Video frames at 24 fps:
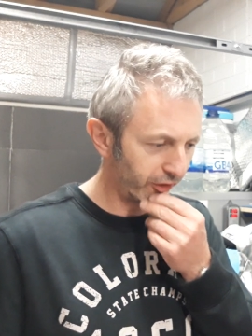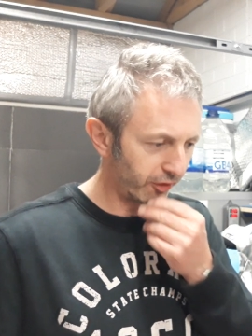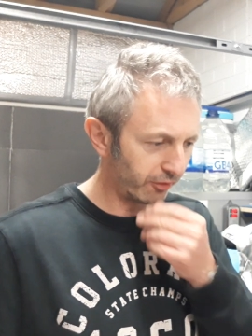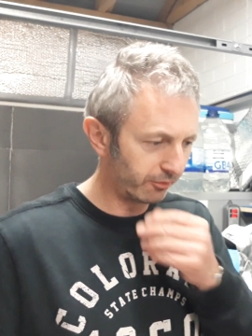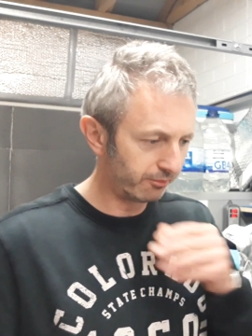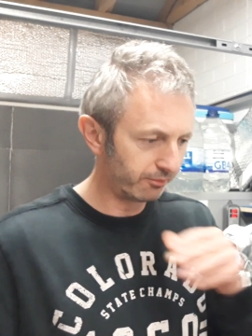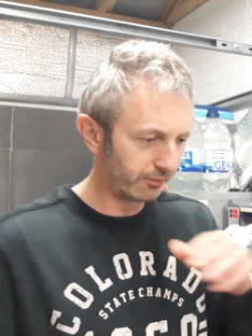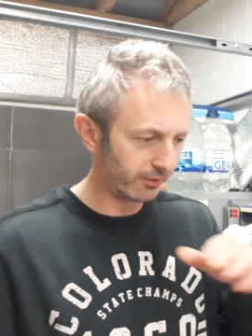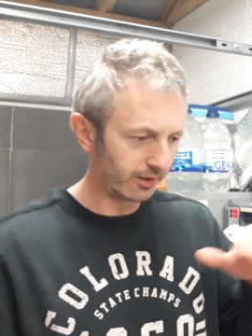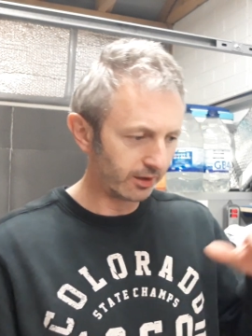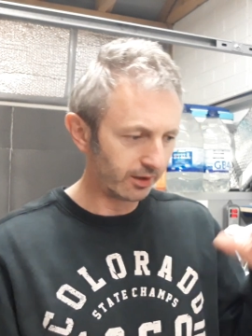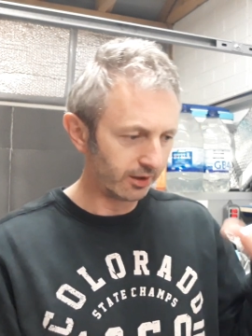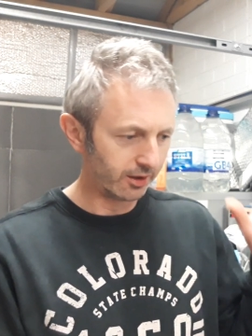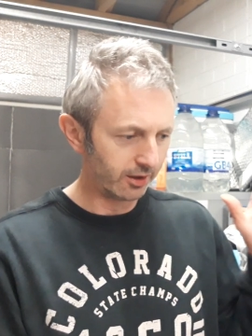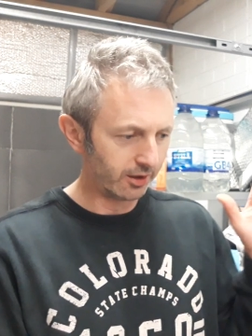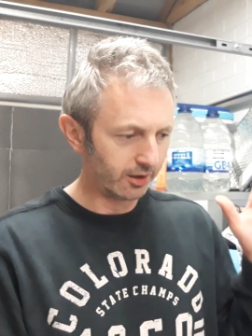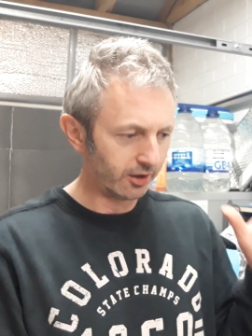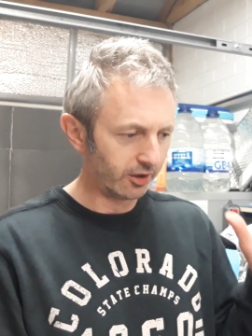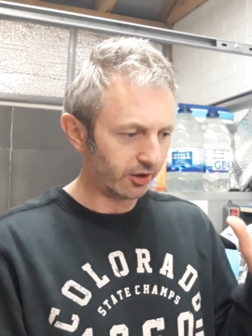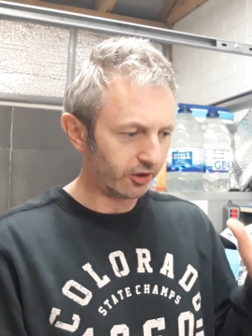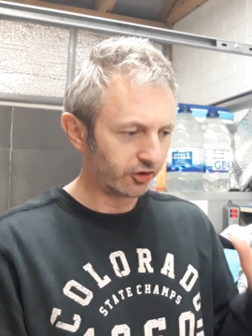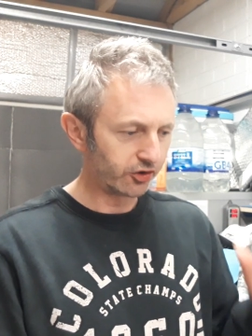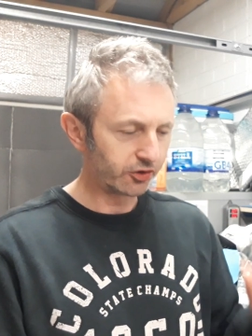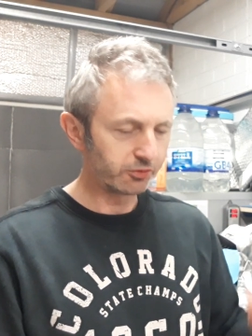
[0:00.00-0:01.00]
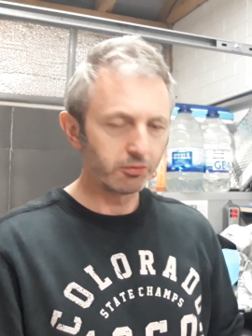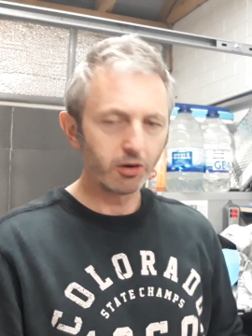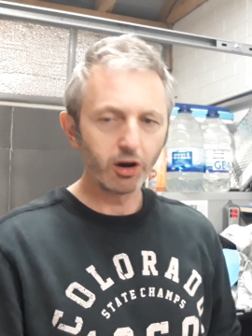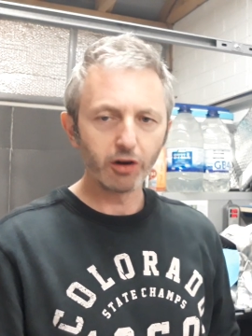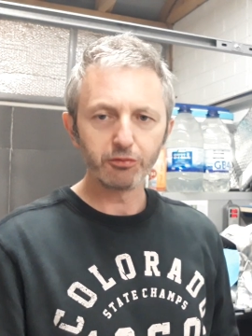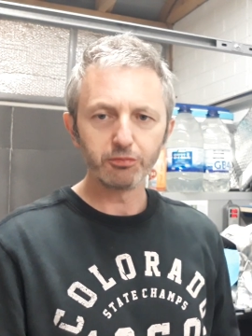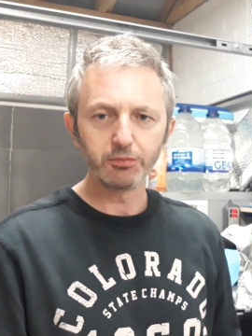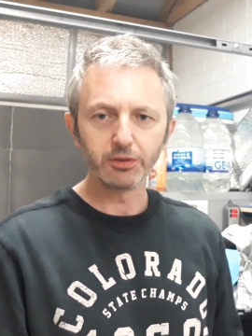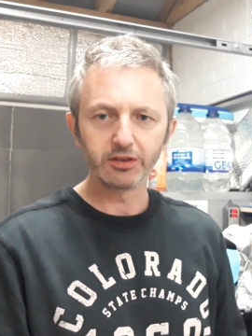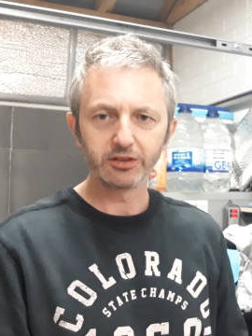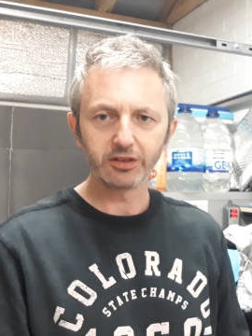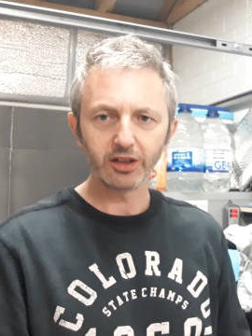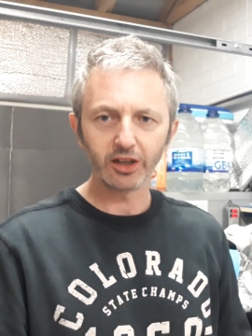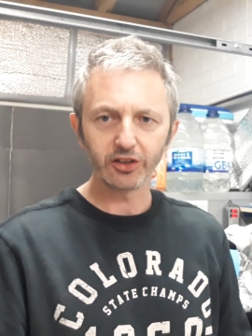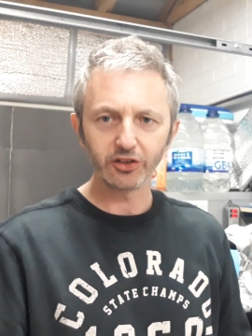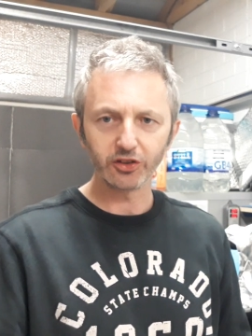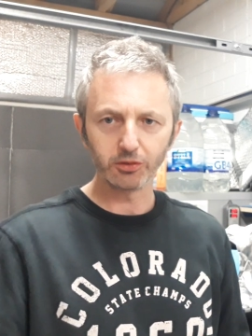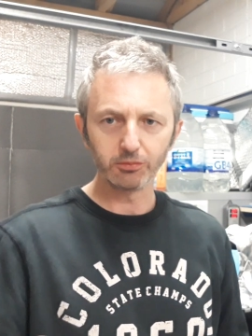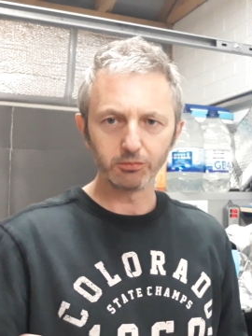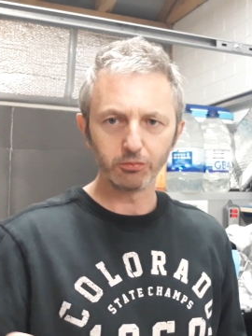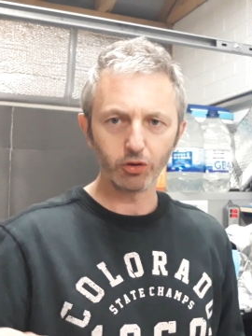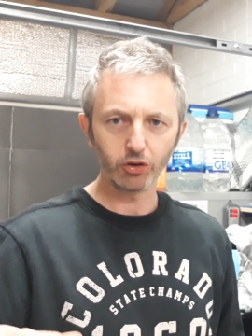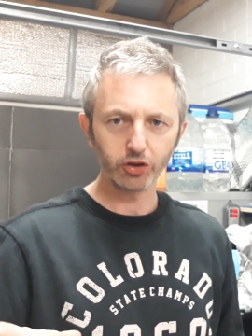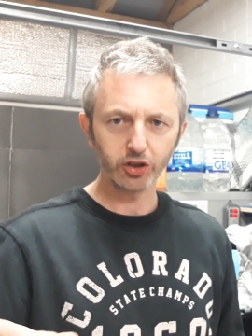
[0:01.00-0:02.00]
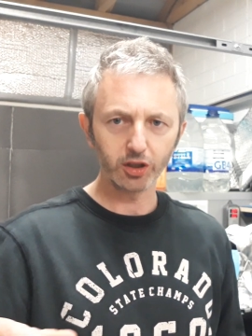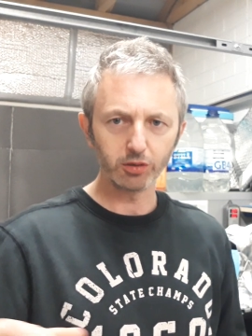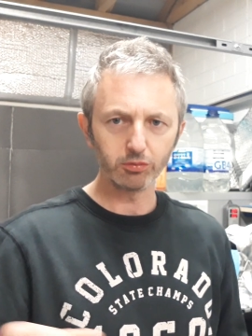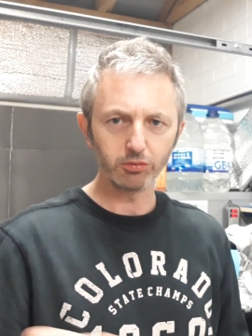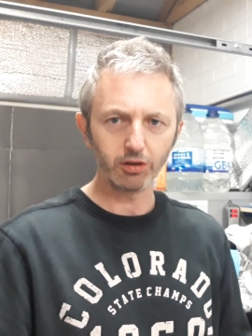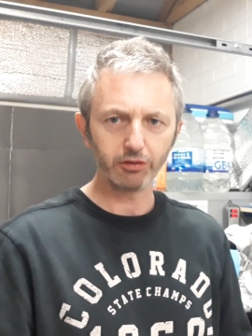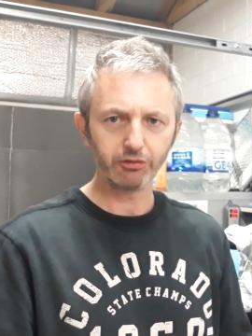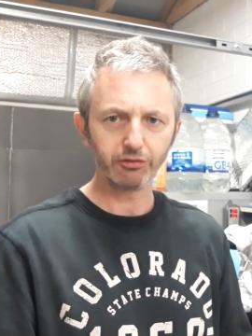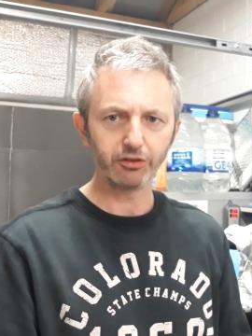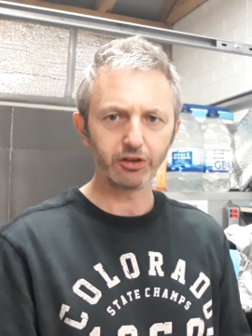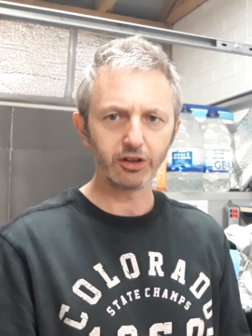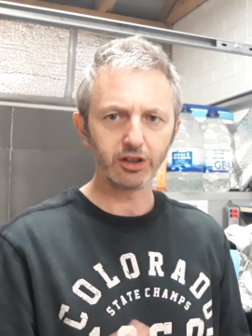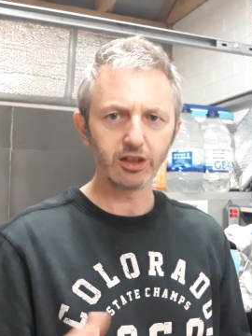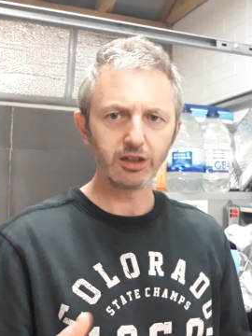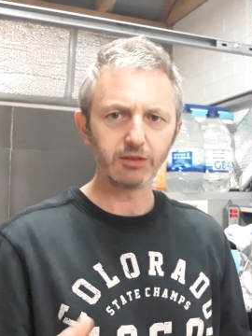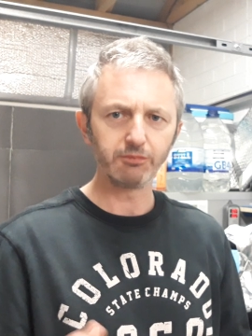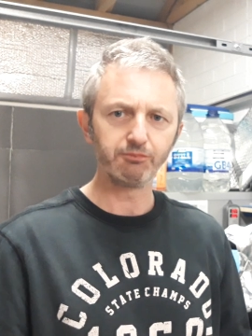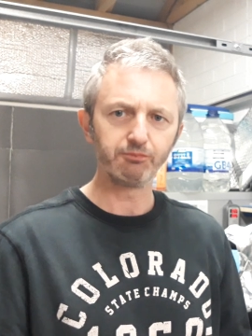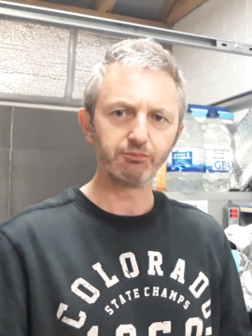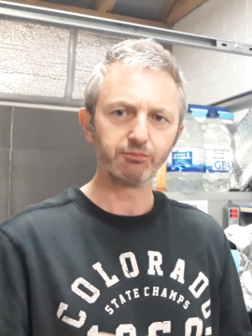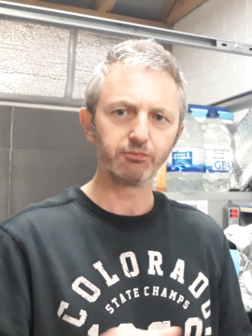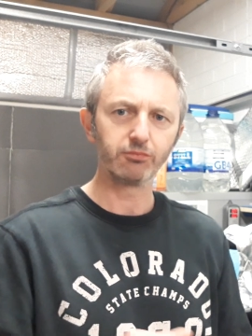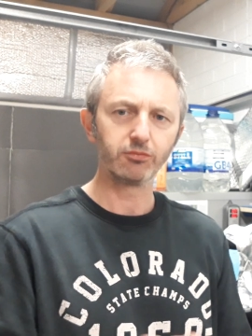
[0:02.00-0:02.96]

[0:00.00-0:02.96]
The small fermentation bucket with the